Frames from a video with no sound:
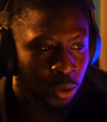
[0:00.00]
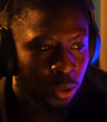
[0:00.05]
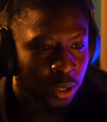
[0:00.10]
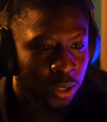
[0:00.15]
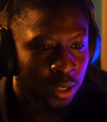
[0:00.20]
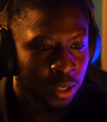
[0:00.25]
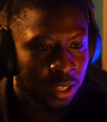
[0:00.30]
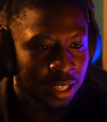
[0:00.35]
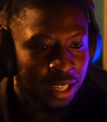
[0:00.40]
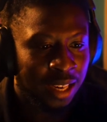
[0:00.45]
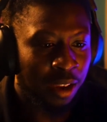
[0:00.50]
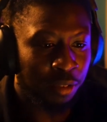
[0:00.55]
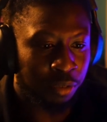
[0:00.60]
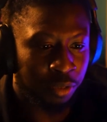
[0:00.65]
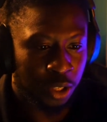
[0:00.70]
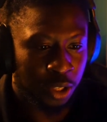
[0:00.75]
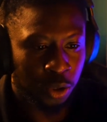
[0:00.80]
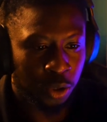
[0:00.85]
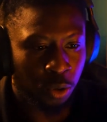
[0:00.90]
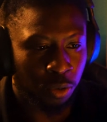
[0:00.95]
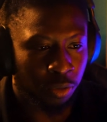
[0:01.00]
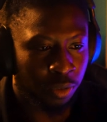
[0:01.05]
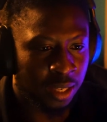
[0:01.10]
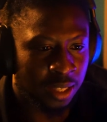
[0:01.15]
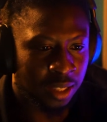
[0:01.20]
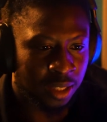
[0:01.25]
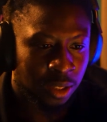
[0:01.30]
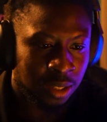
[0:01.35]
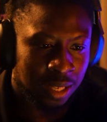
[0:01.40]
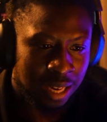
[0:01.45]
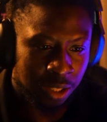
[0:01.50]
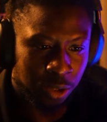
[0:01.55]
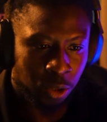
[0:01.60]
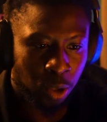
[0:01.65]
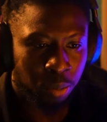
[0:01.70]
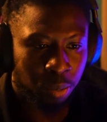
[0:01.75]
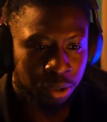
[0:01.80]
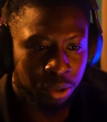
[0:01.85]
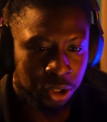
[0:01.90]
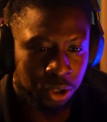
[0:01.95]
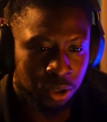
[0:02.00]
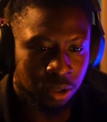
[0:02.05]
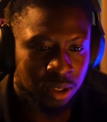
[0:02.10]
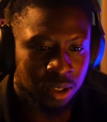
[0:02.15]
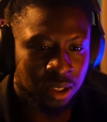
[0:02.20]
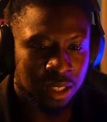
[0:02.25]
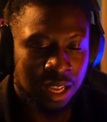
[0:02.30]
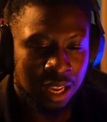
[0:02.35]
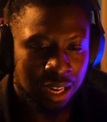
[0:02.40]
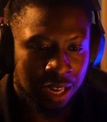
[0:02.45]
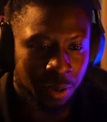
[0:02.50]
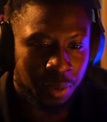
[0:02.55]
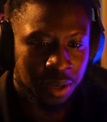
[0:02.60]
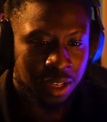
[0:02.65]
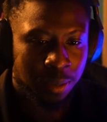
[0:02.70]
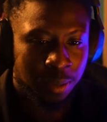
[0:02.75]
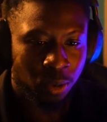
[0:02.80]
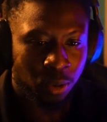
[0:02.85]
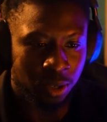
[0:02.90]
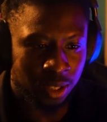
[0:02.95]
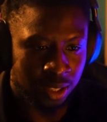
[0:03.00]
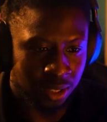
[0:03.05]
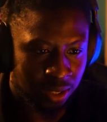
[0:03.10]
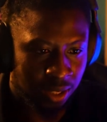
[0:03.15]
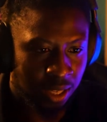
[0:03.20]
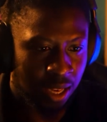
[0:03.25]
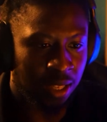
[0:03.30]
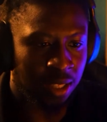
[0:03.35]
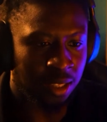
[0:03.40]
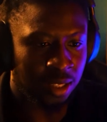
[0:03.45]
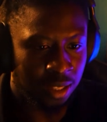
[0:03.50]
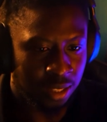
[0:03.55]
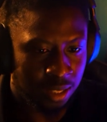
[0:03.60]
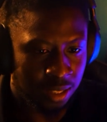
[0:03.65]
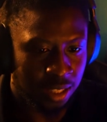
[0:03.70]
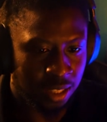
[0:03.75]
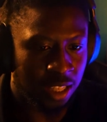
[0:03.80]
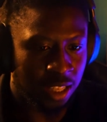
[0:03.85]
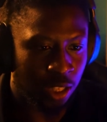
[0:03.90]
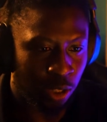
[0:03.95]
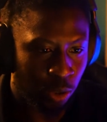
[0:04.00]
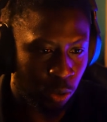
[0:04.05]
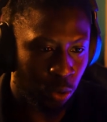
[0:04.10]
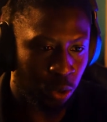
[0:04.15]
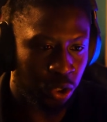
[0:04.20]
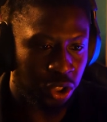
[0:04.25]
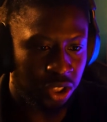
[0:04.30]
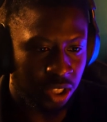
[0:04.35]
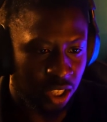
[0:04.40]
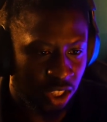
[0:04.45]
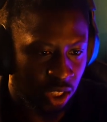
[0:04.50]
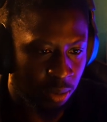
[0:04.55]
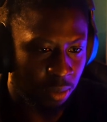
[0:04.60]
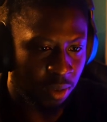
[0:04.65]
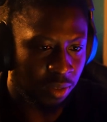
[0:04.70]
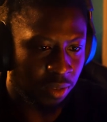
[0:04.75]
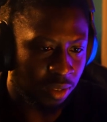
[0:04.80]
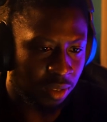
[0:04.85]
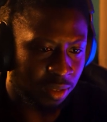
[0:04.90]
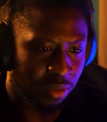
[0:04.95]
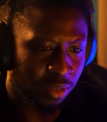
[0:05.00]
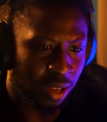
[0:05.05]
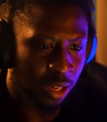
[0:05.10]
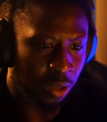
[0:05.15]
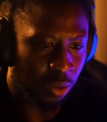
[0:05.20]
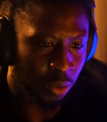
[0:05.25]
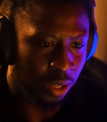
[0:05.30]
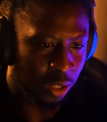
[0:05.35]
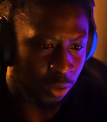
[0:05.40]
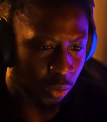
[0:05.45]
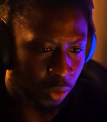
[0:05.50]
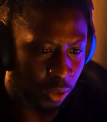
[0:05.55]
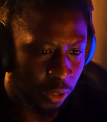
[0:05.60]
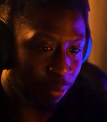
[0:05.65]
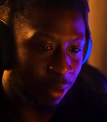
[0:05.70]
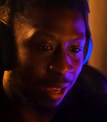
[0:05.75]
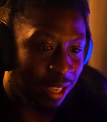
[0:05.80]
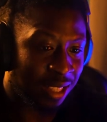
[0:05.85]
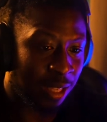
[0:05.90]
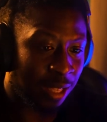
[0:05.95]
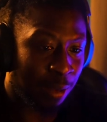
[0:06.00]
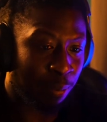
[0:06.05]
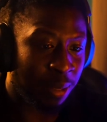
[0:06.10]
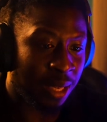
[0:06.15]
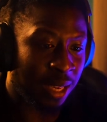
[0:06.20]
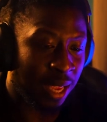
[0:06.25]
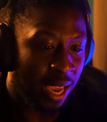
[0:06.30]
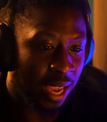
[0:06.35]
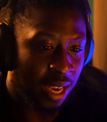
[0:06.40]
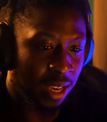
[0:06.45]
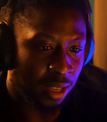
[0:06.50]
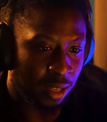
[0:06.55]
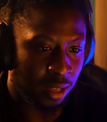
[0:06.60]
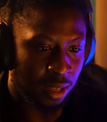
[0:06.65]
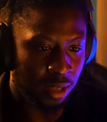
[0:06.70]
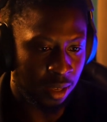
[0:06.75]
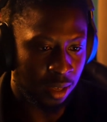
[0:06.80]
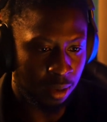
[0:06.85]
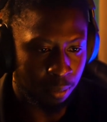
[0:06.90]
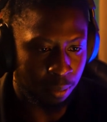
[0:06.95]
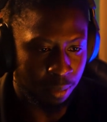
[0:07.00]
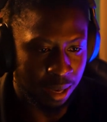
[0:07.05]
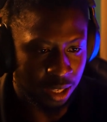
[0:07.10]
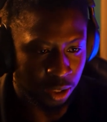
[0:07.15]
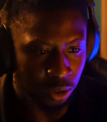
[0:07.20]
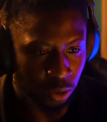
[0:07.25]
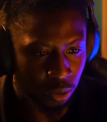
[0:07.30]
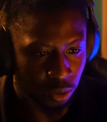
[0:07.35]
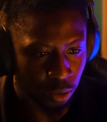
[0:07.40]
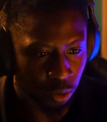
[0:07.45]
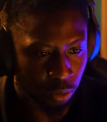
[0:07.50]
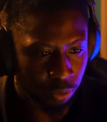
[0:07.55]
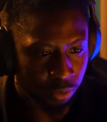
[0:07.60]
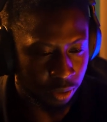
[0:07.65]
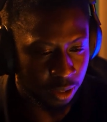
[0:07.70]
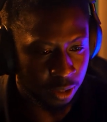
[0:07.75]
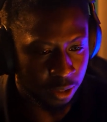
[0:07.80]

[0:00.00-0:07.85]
leverage over these large corporations, in allowing them understand they need to share some of those value as well? Has there been any milestones so far?